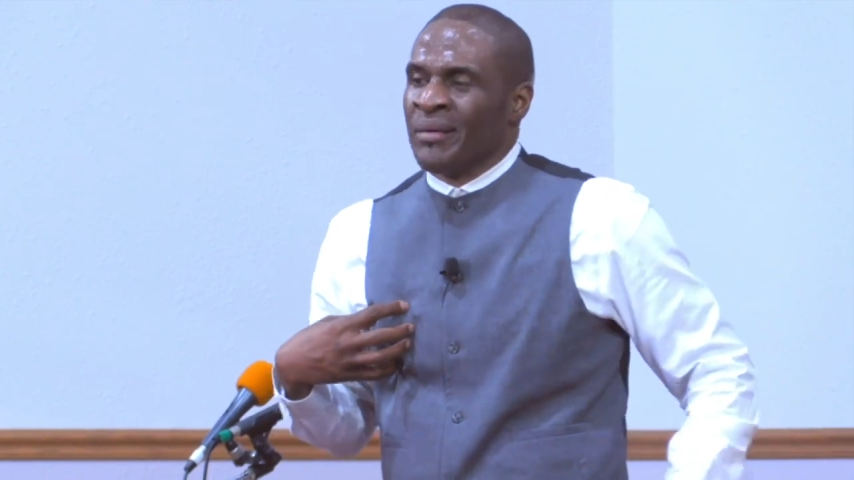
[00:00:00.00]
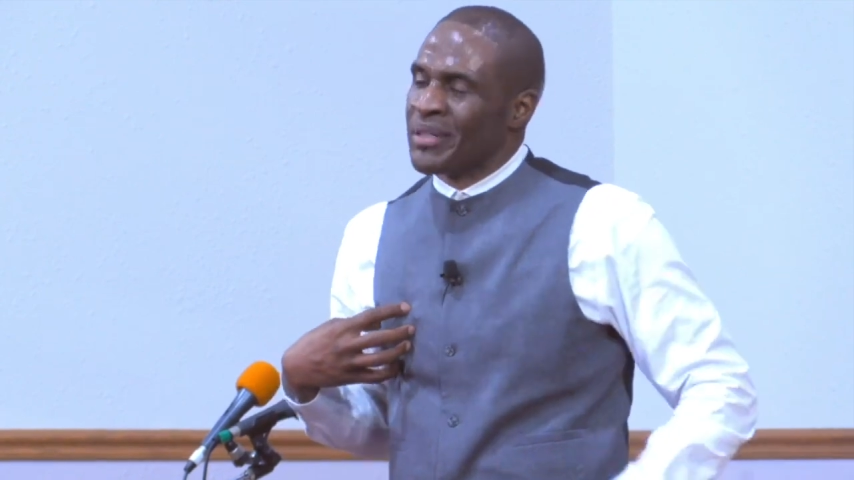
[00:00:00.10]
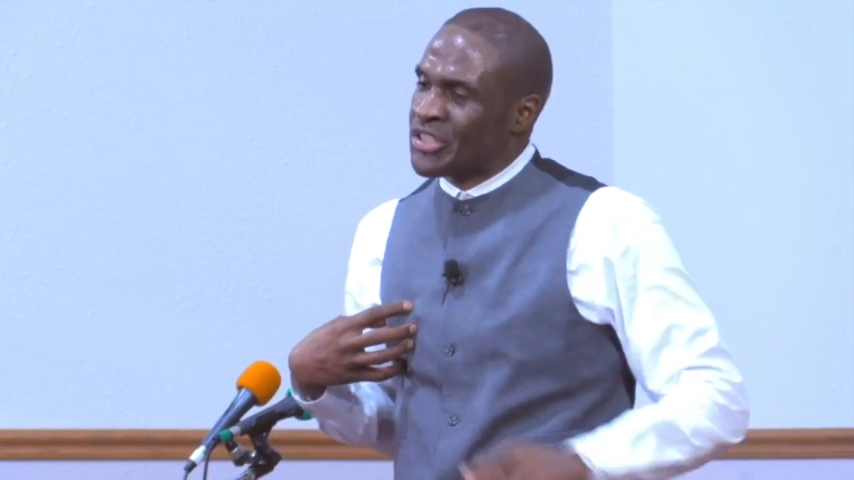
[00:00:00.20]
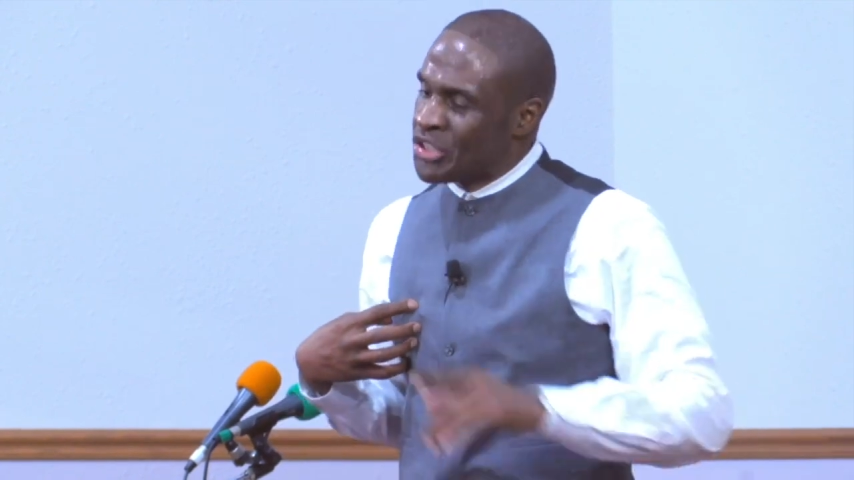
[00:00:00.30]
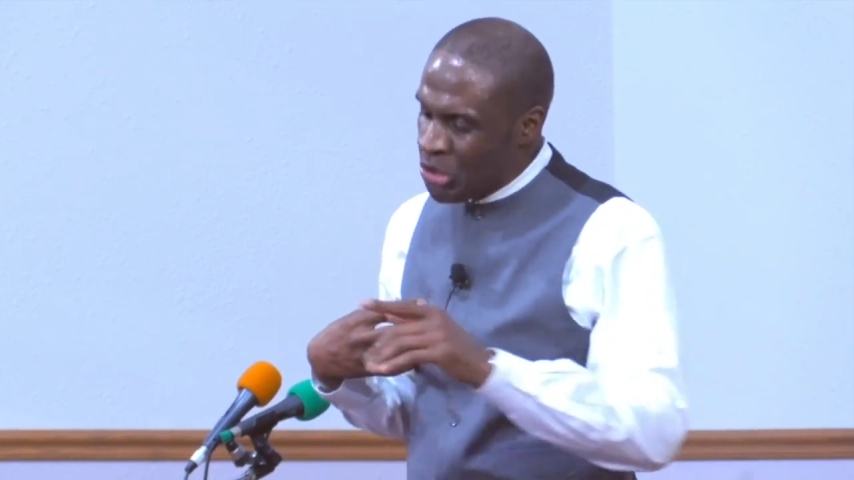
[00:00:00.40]

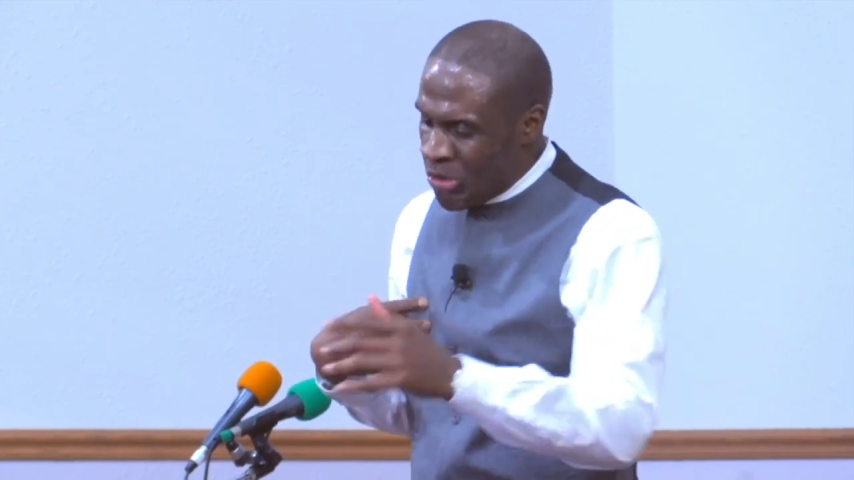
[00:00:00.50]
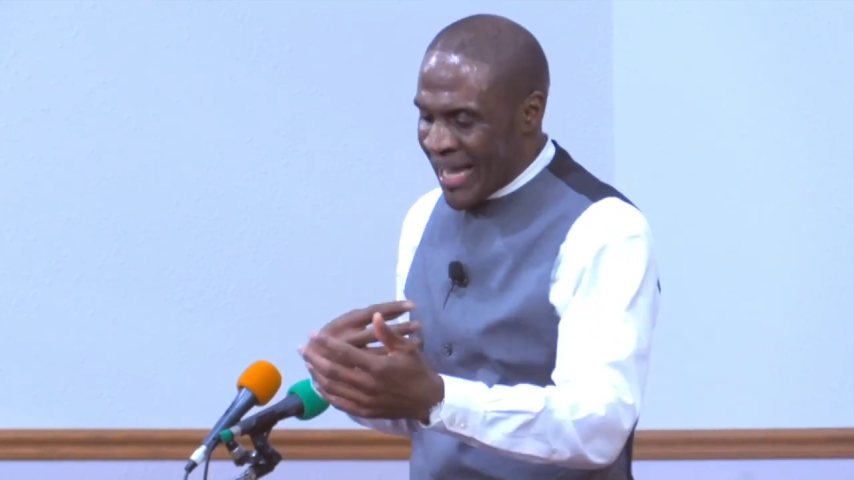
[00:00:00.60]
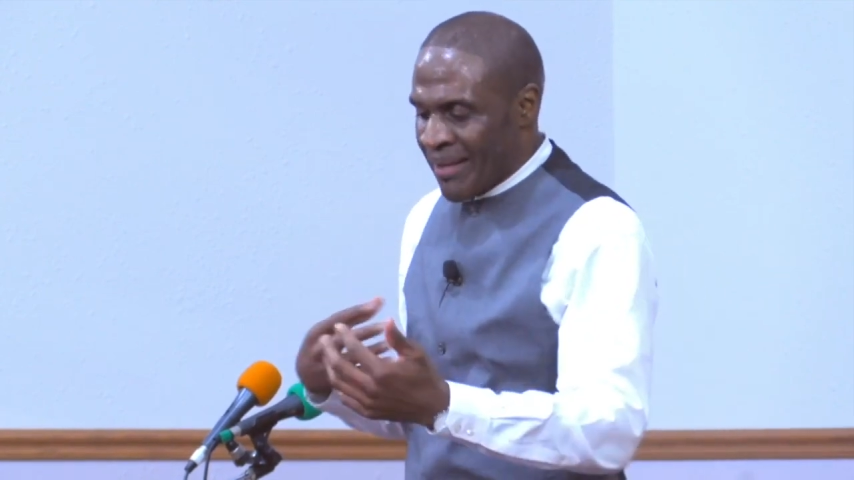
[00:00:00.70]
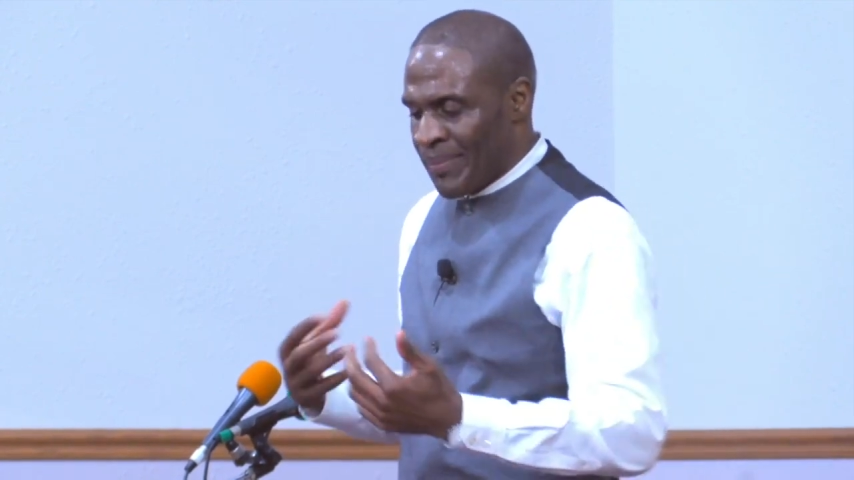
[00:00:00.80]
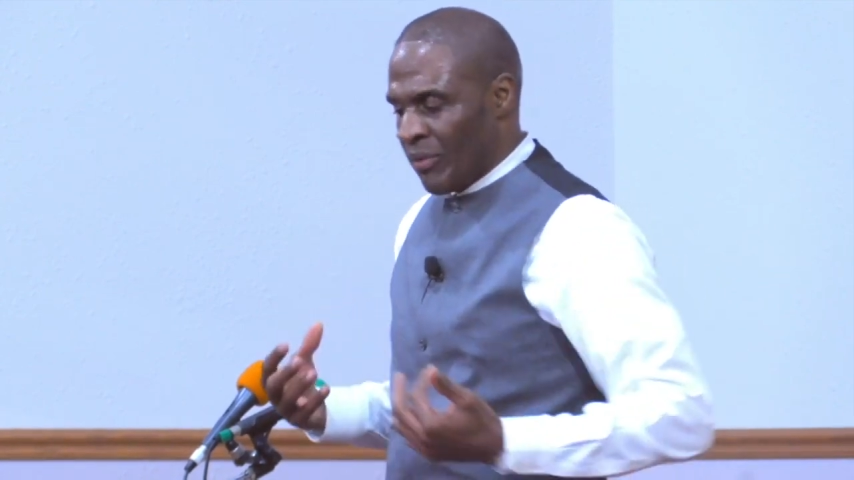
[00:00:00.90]
But you got to be